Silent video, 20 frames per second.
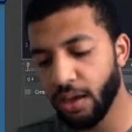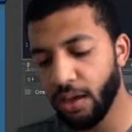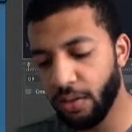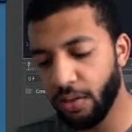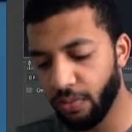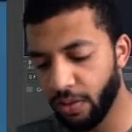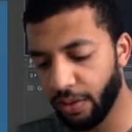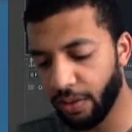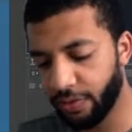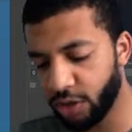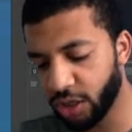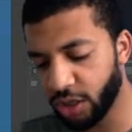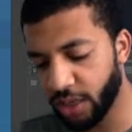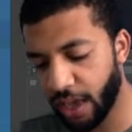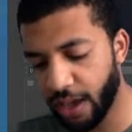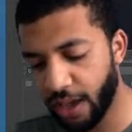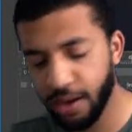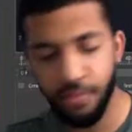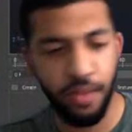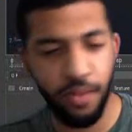with just
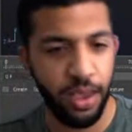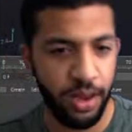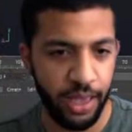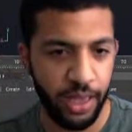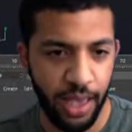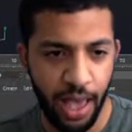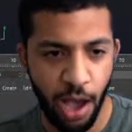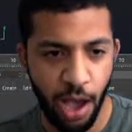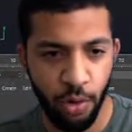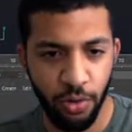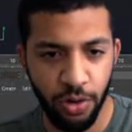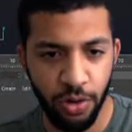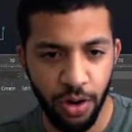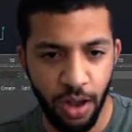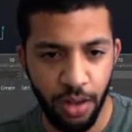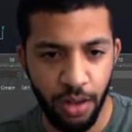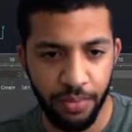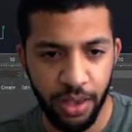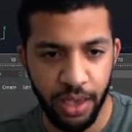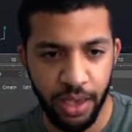animating
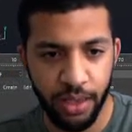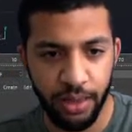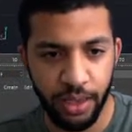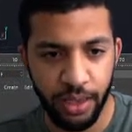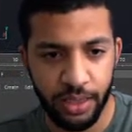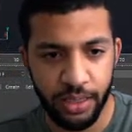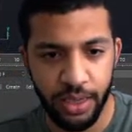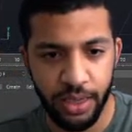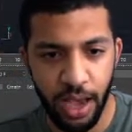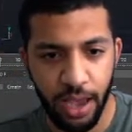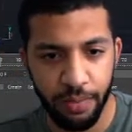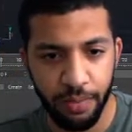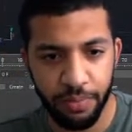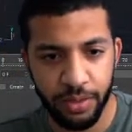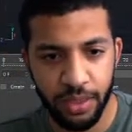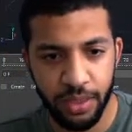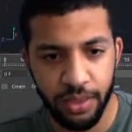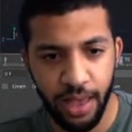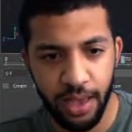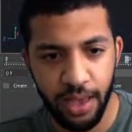our helix type.
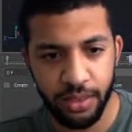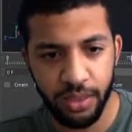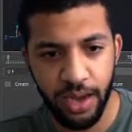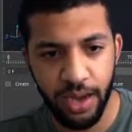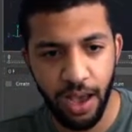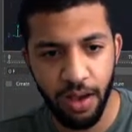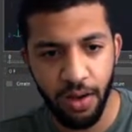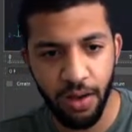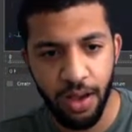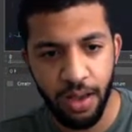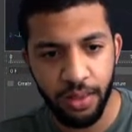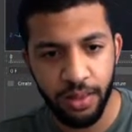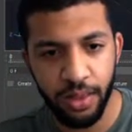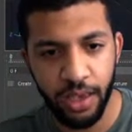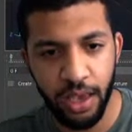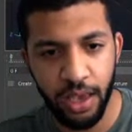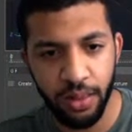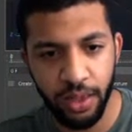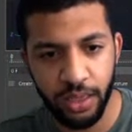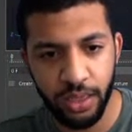See that? So now the
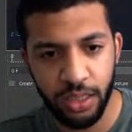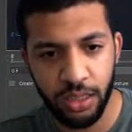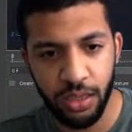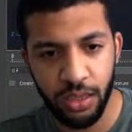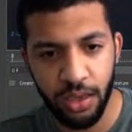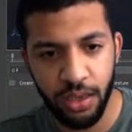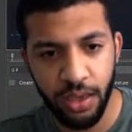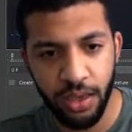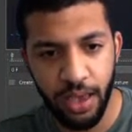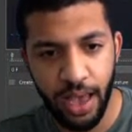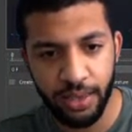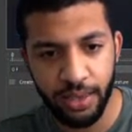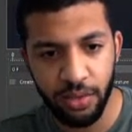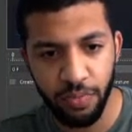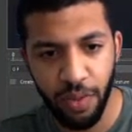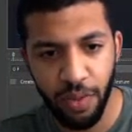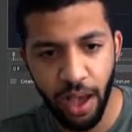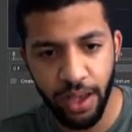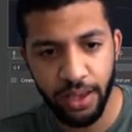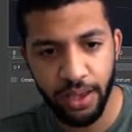helix has a
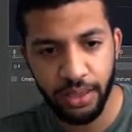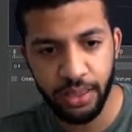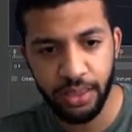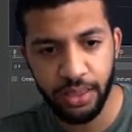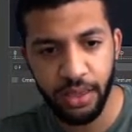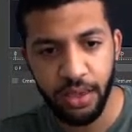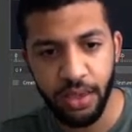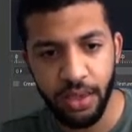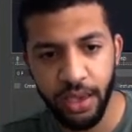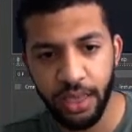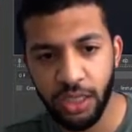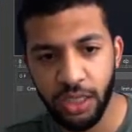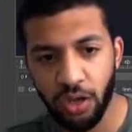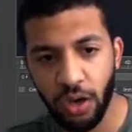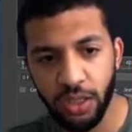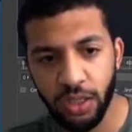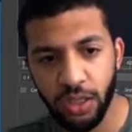bias. It starts